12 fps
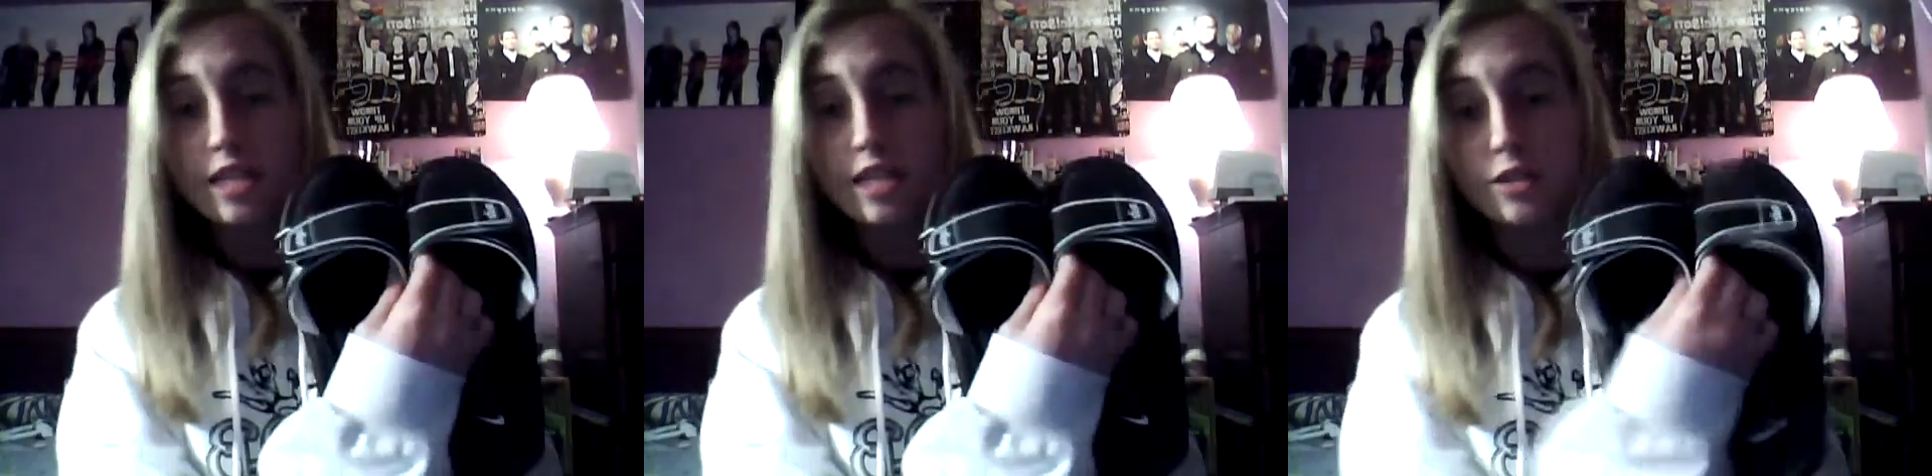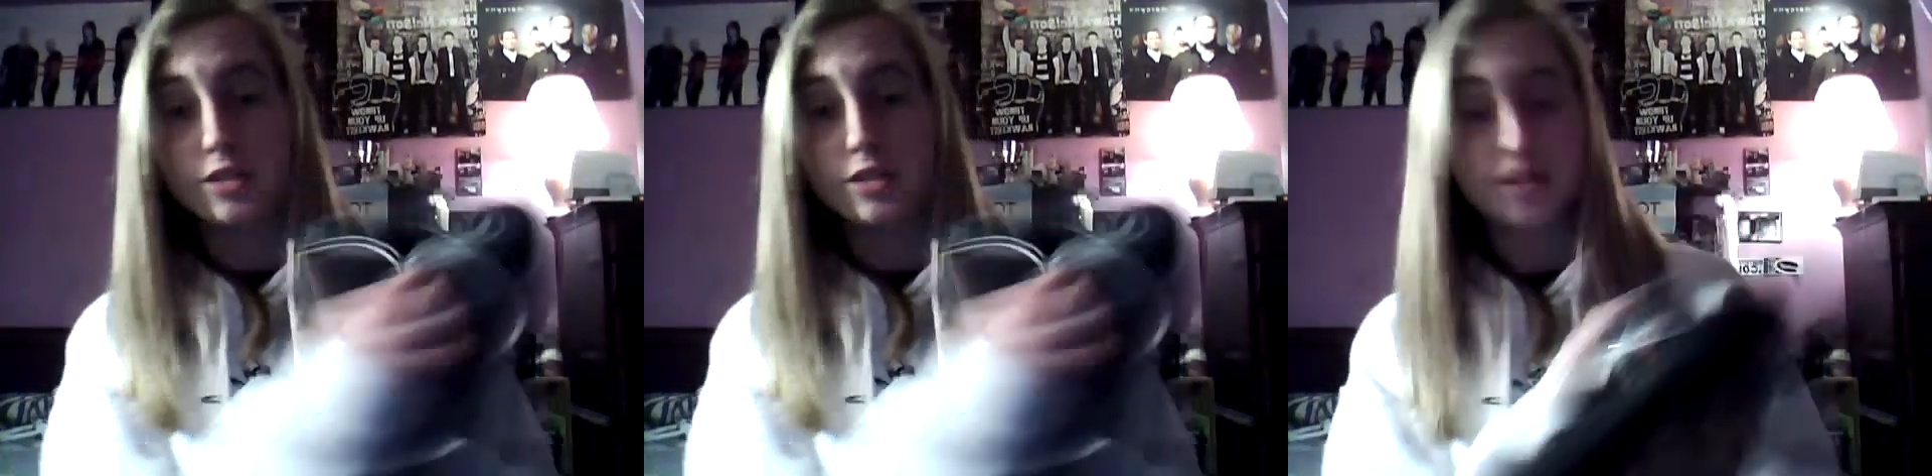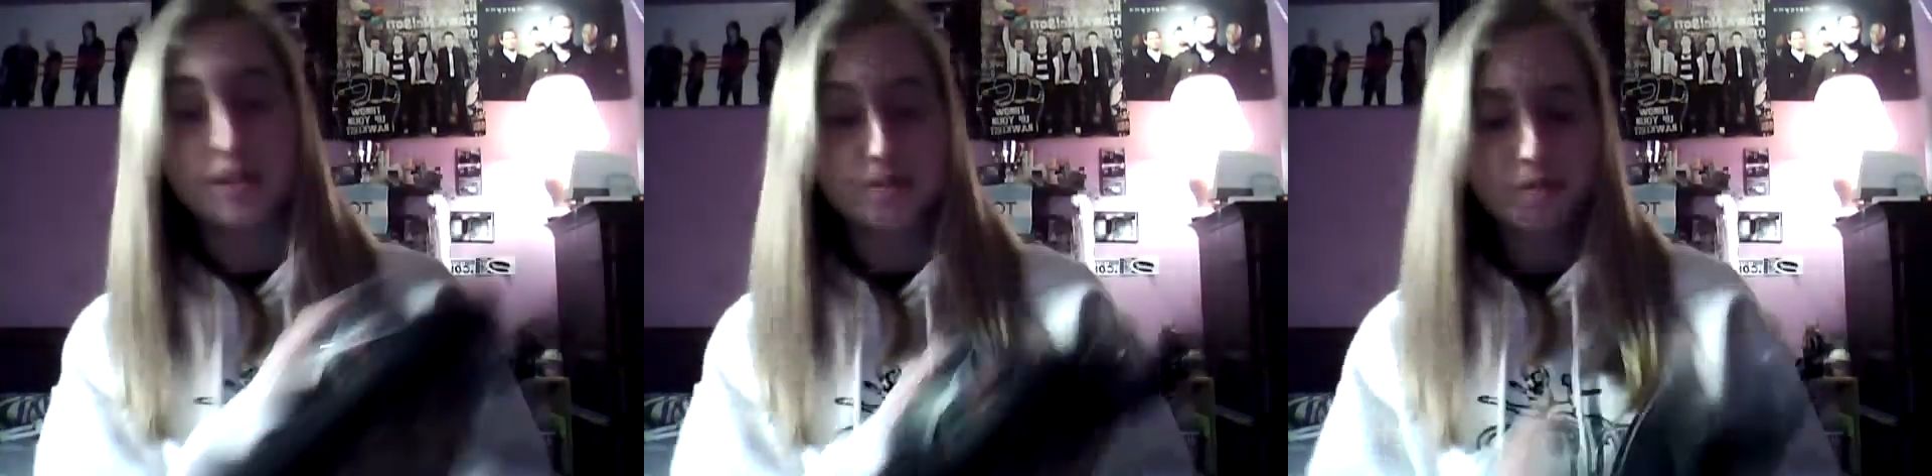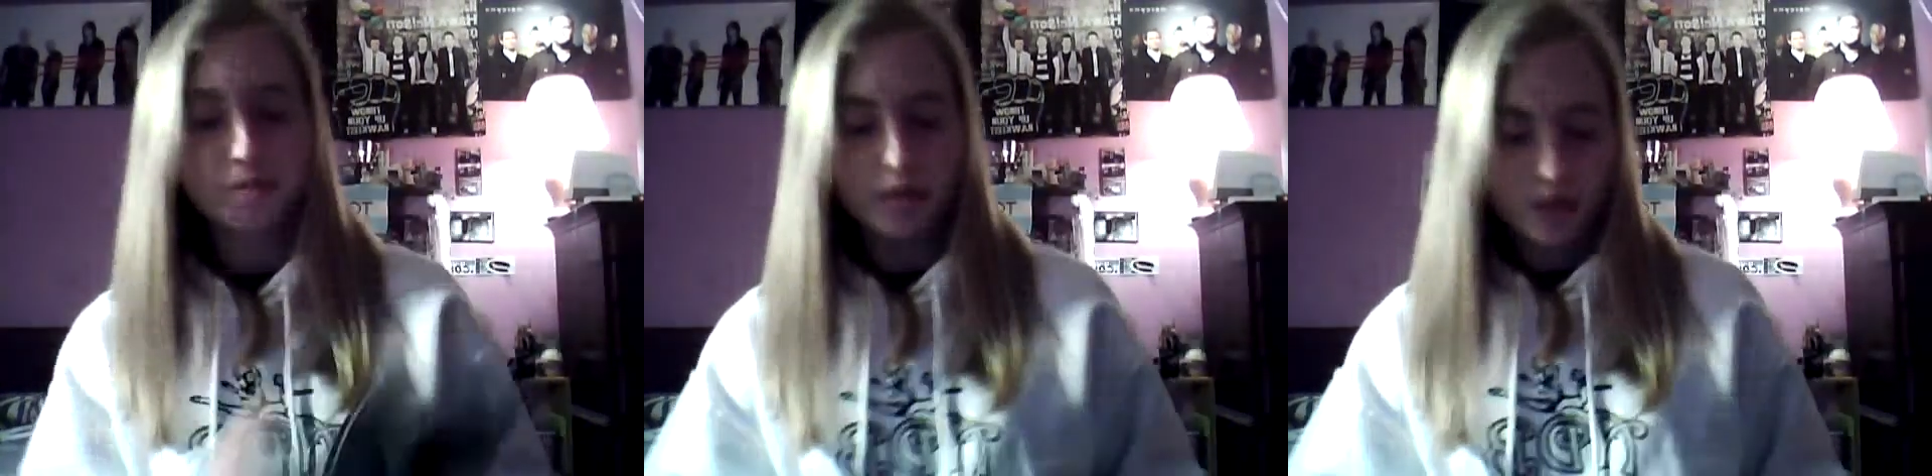sandals.
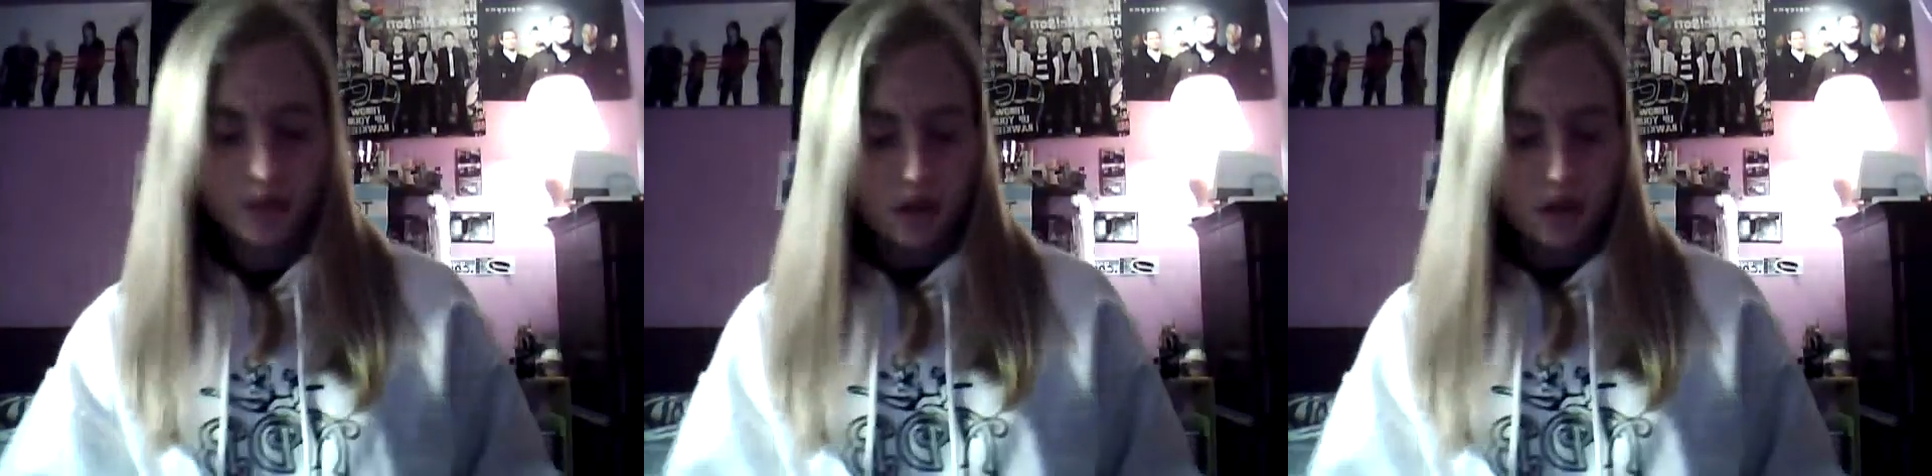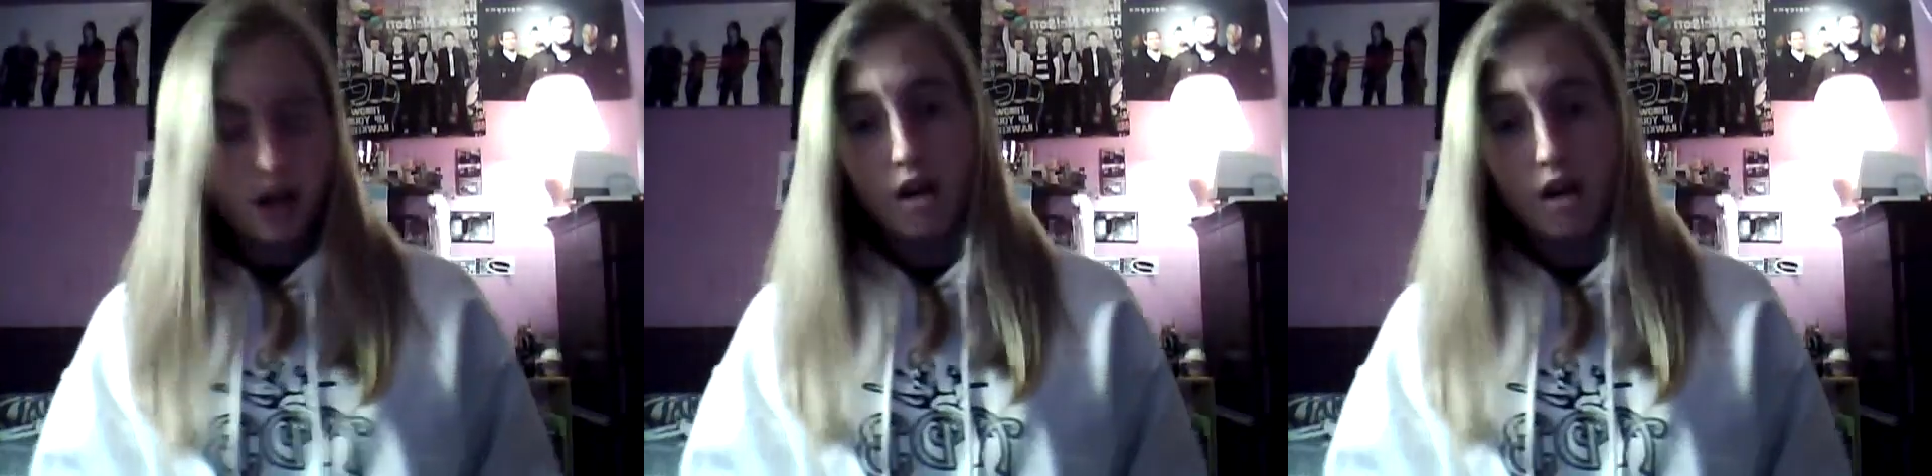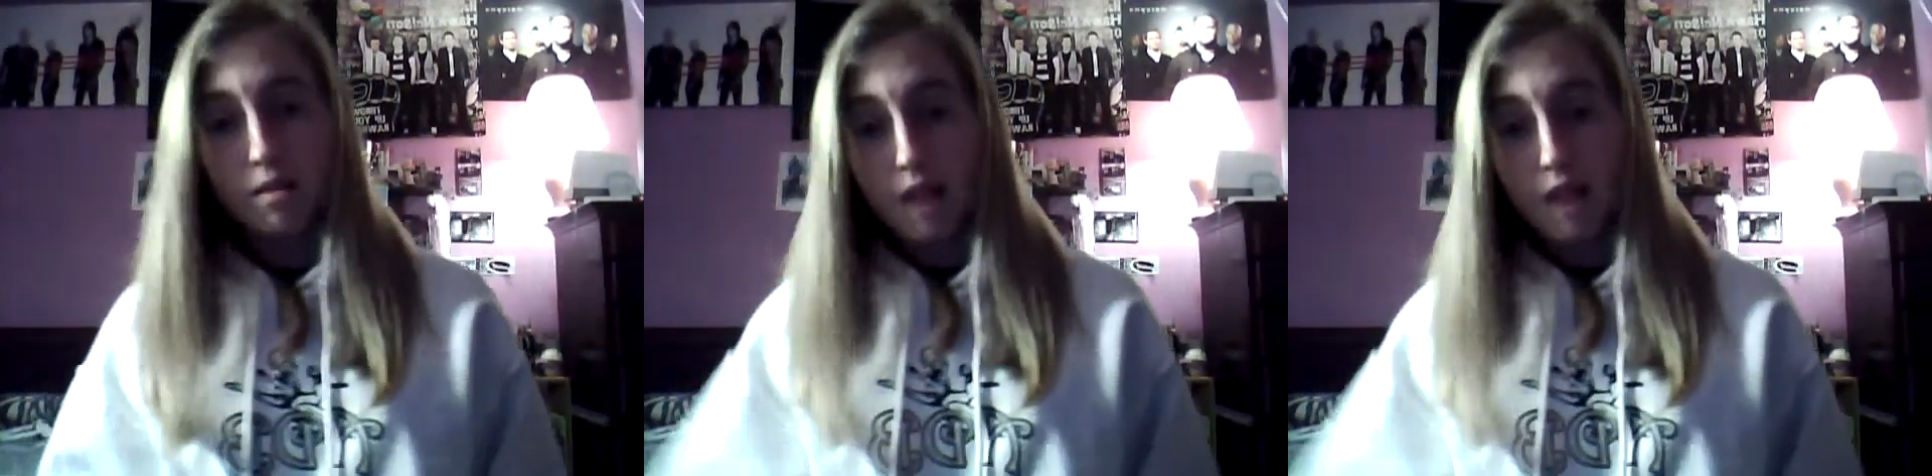Um,